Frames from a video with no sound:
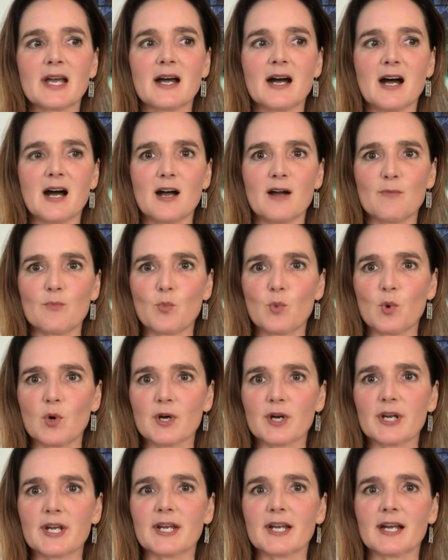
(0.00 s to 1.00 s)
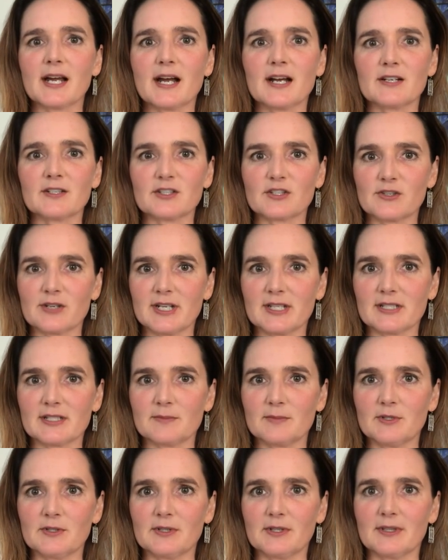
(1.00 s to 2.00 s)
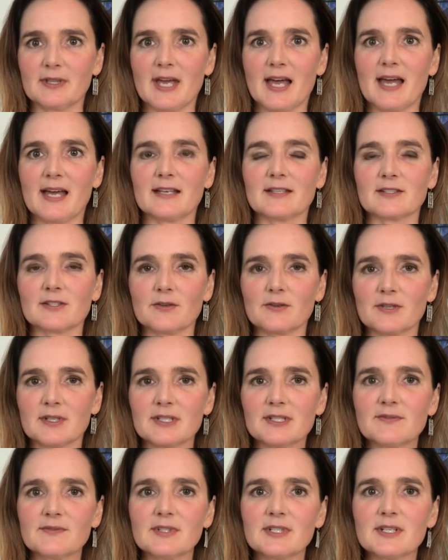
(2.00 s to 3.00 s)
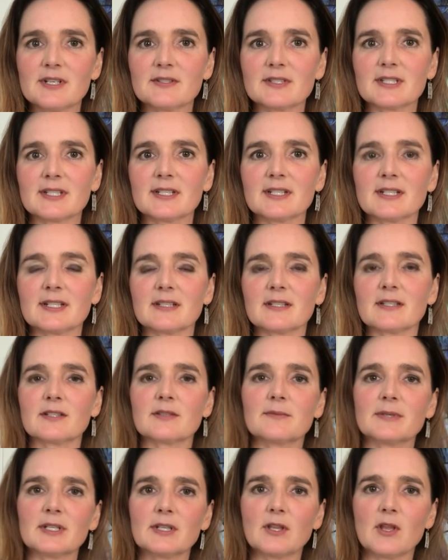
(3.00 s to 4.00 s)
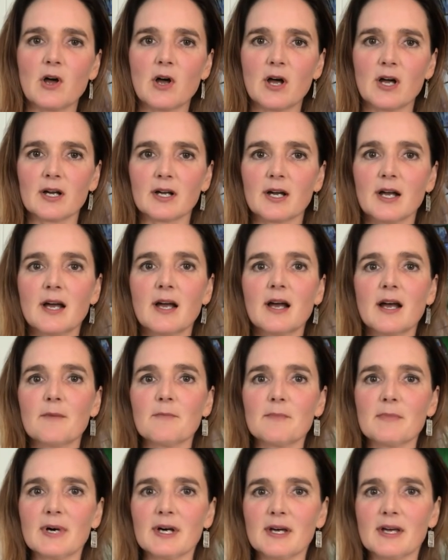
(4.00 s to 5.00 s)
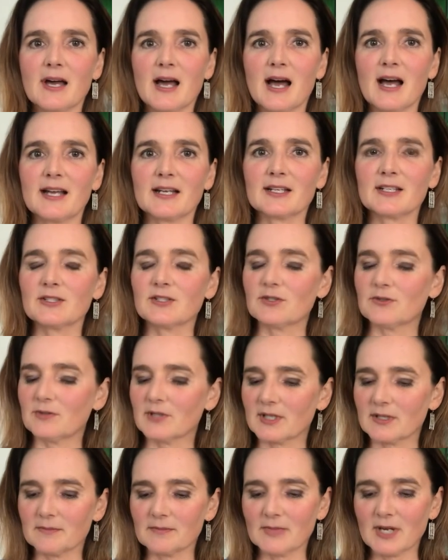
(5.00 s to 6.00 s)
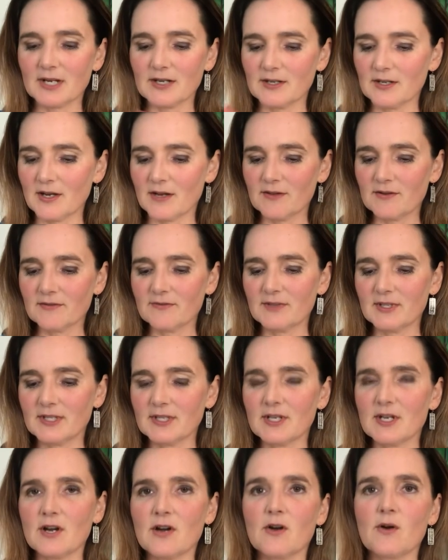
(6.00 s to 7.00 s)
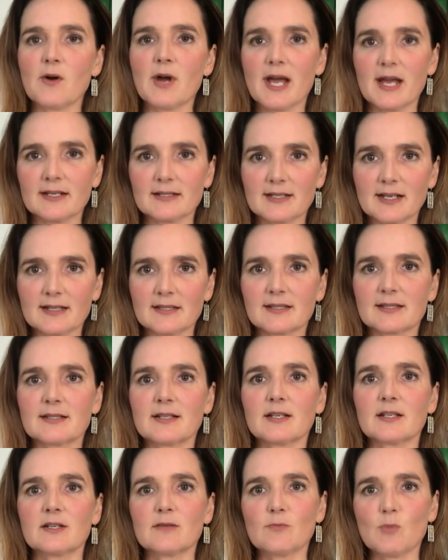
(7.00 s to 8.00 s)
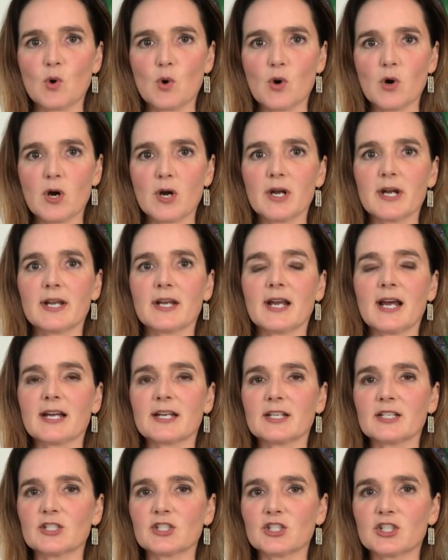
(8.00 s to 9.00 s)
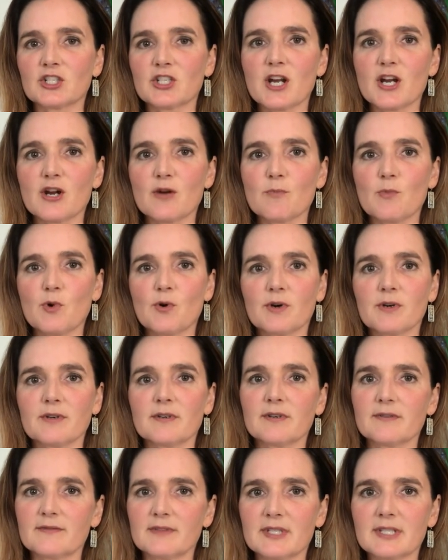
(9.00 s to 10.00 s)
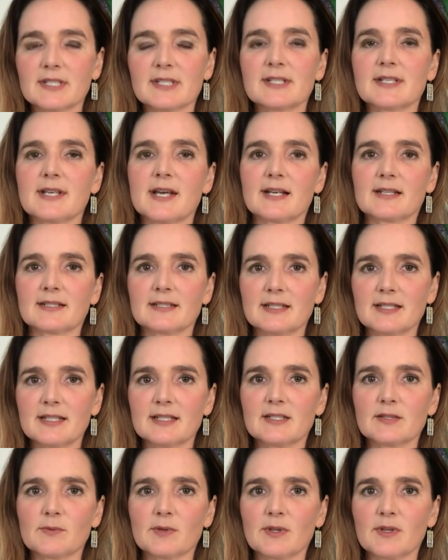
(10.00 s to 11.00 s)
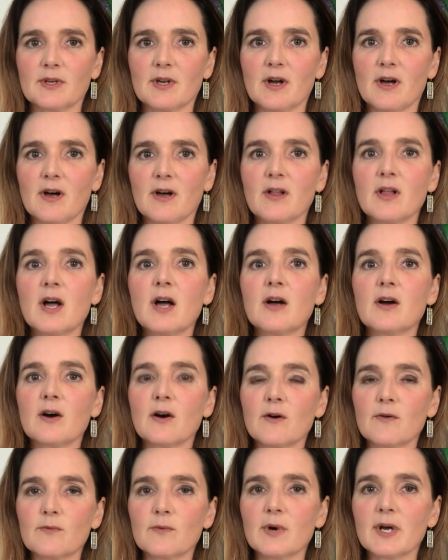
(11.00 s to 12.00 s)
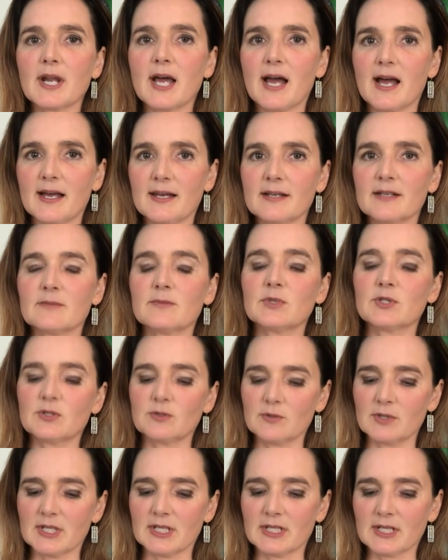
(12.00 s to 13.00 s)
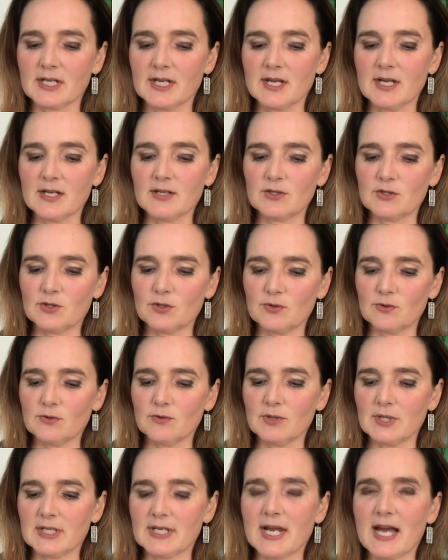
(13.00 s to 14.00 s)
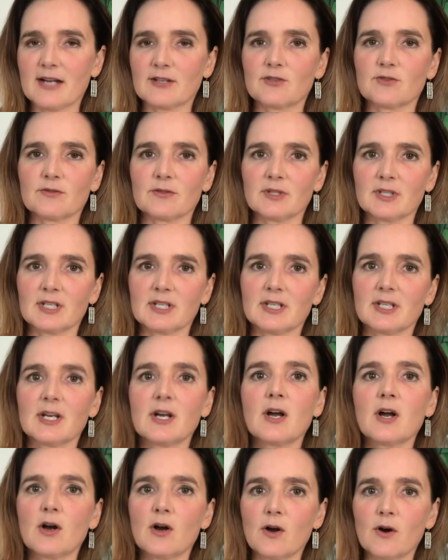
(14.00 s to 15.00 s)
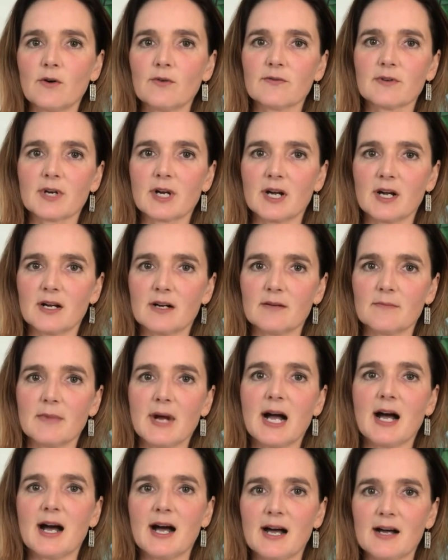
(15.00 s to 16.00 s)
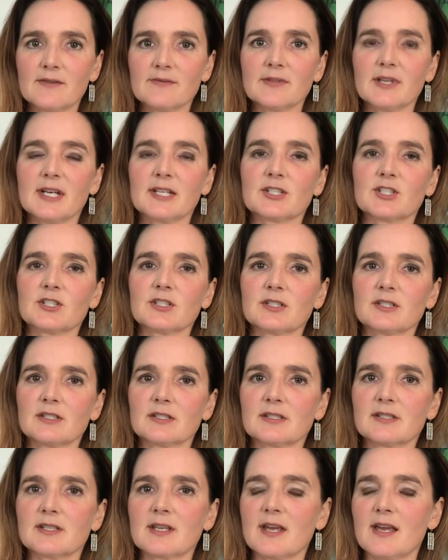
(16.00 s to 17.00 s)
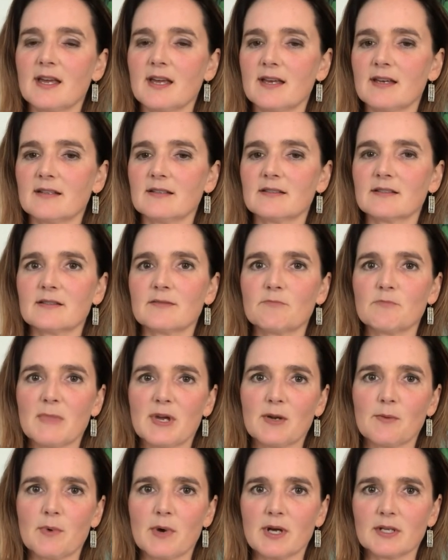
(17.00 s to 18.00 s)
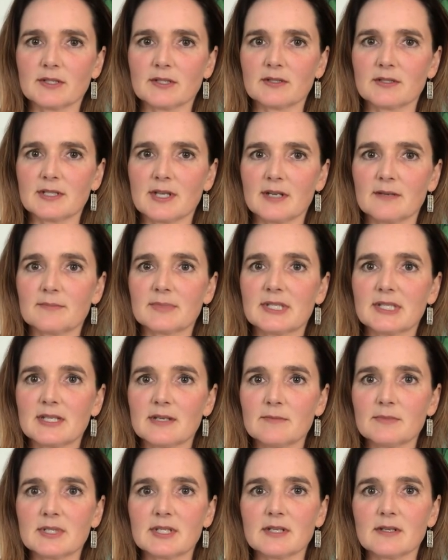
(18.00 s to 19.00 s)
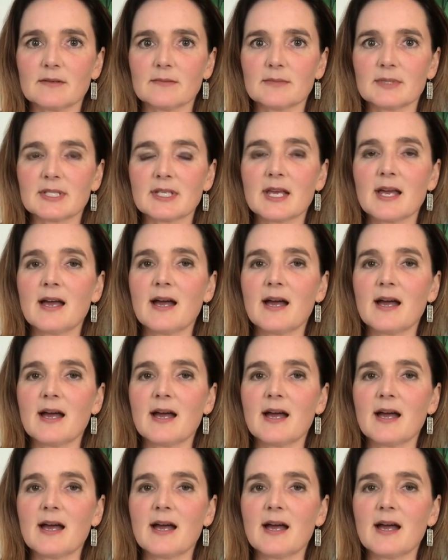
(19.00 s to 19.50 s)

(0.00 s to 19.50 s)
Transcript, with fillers: I'm working on transmuting that. So this video is getting a little bit long, but I can do a, another video as I study more, and I can share more of these techniques with y'all of what I am doing to naturally overcome hot flashes and menopausal type symptoms.